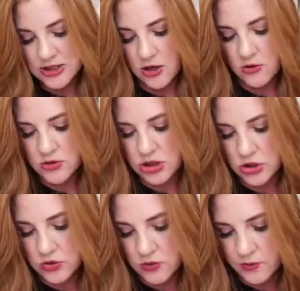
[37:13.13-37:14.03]
So
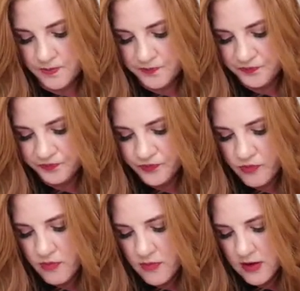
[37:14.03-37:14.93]
to
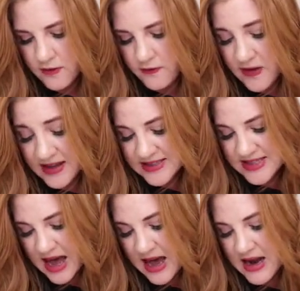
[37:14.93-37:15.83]
fix
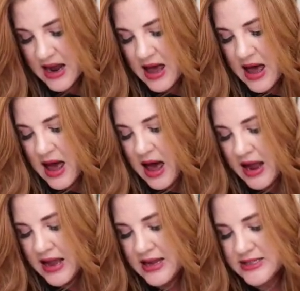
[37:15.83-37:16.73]
that,
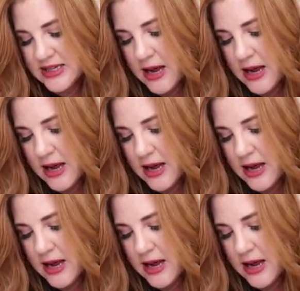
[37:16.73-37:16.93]
I ended